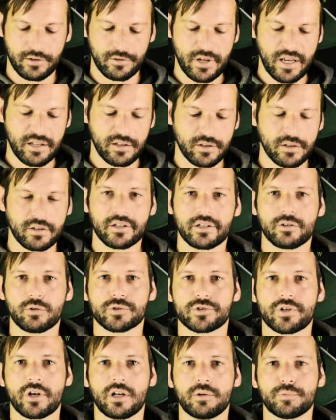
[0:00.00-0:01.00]
and it
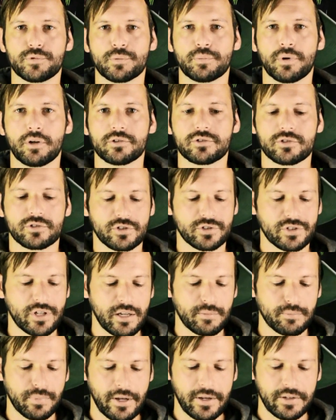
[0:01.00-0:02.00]
also helps the bolts to
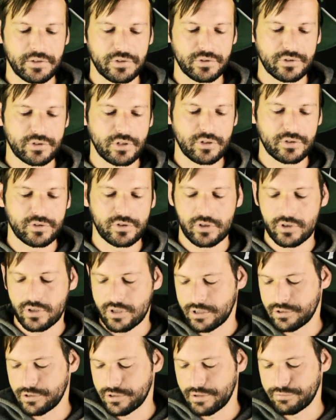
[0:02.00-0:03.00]
stay in place, and so
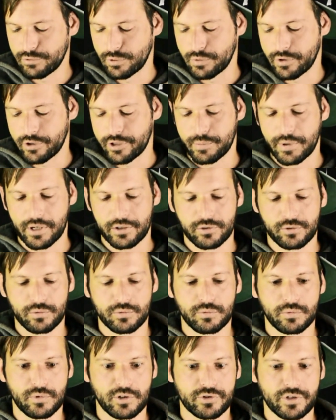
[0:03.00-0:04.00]
I don't have to worry about
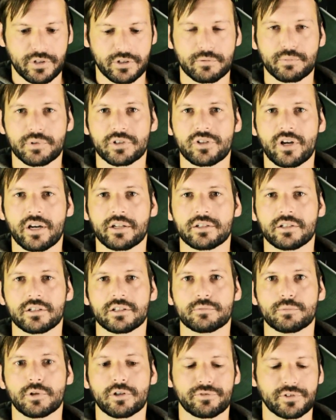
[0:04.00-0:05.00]
watching them and tightening
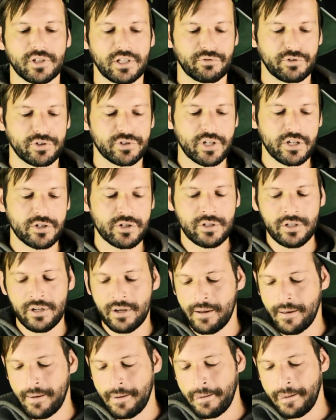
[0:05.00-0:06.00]
them after every session.
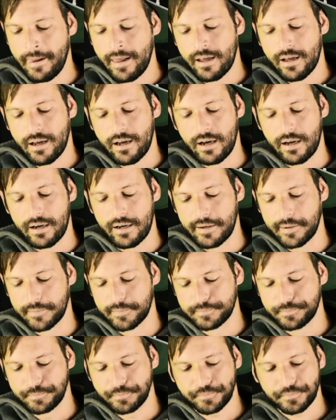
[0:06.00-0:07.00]

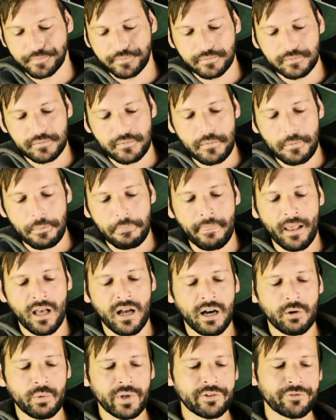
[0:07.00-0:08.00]

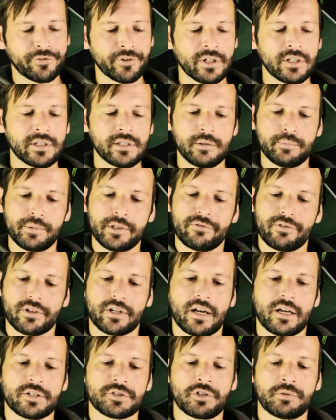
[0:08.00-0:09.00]
I went for a little bit of a
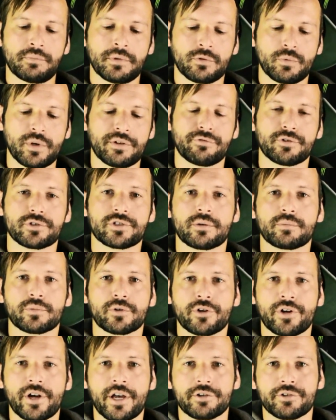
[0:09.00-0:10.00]
custom and went for some
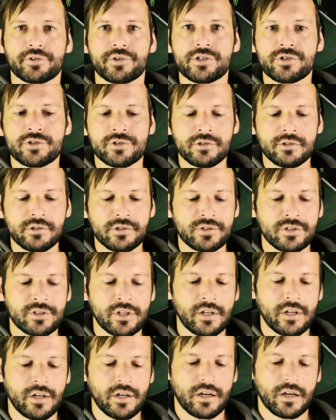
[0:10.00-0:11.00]
Create Originals.
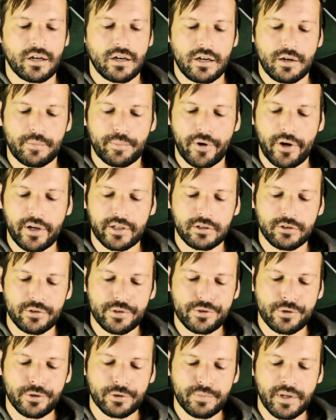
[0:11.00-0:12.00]
Brian
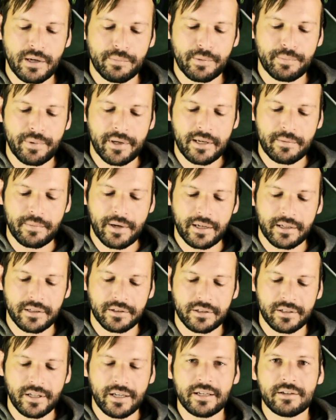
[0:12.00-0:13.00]
Lewis hooked me up a pair back in
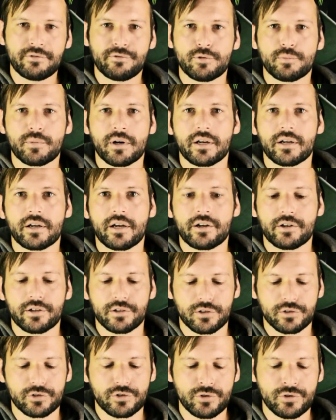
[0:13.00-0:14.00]
the day for my
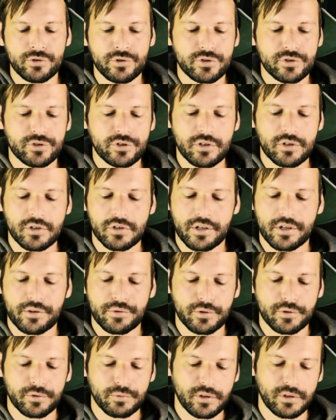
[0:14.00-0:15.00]
Aragon 2s, so I
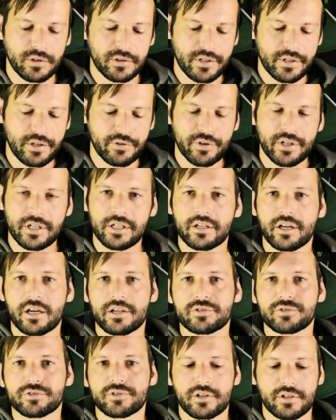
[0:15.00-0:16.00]
thought, well, they're really
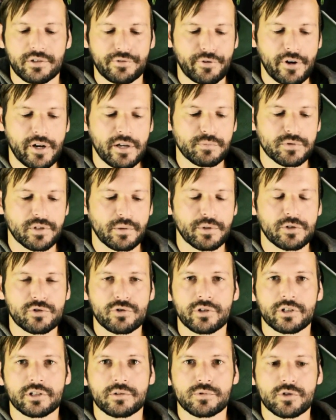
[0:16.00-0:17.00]
nice frames. I'm
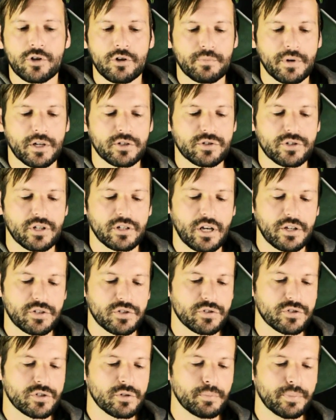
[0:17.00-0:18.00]
enjoying them so much. They're nice
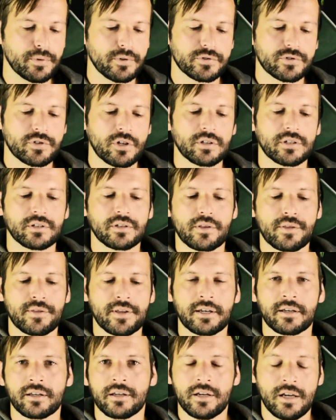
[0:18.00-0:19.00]
and simple, solid,
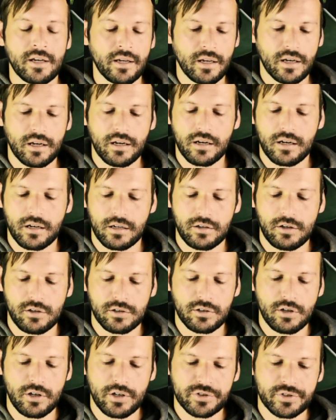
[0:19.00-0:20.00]
thick,
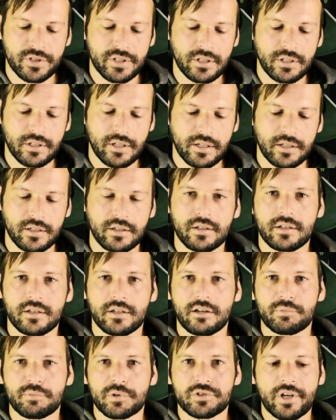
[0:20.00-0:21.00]
long lasting, and
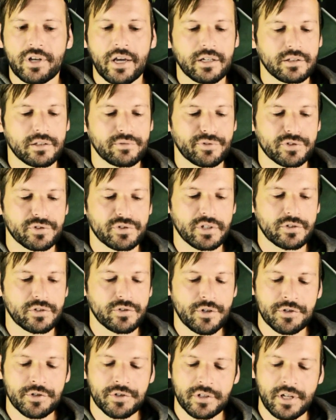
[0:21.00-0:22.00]
I've been skating them for 6
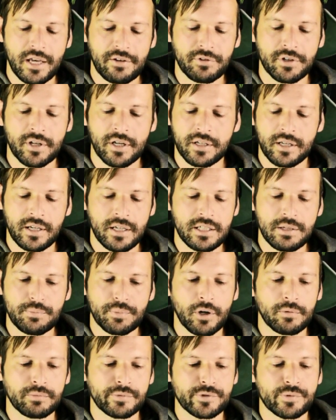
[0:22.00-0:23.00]
years and haven't had any
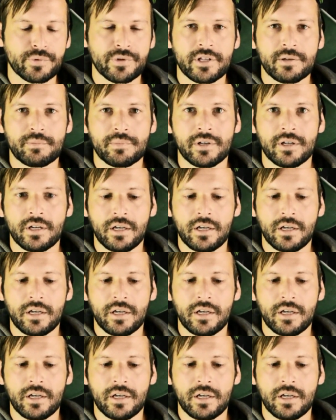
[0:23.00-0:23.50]
problems with them.